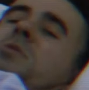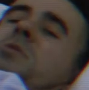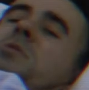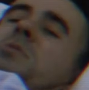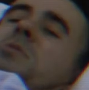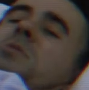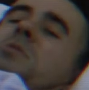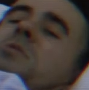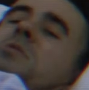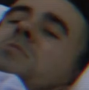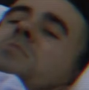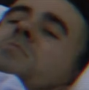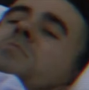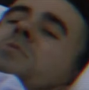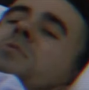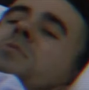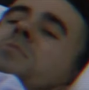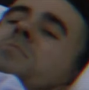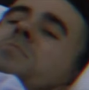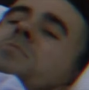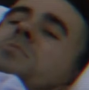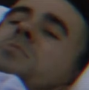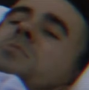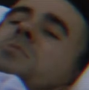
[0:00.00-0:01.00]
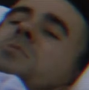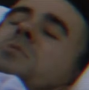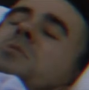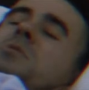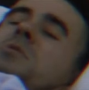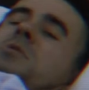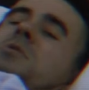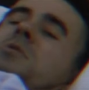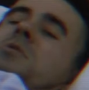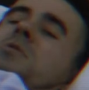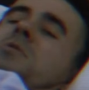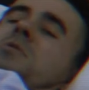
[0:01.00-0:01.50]
things to deal with was
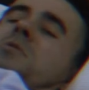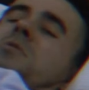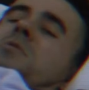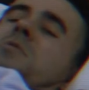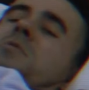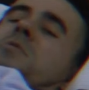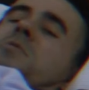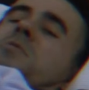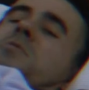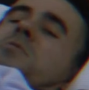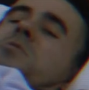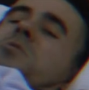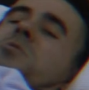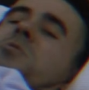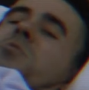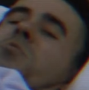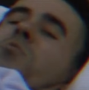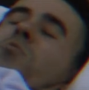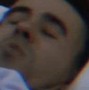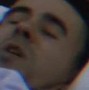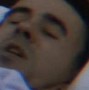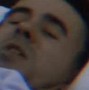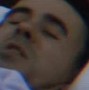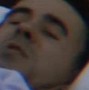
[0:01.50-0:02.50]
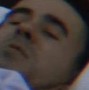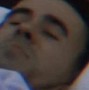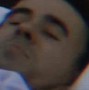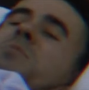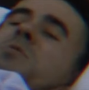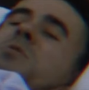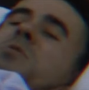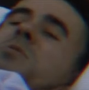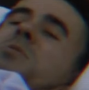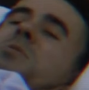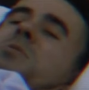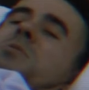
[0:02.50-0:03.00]
just the
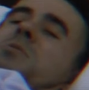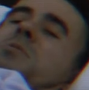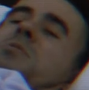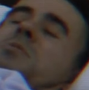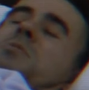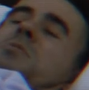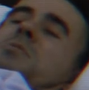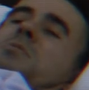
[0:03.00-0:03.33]
randomness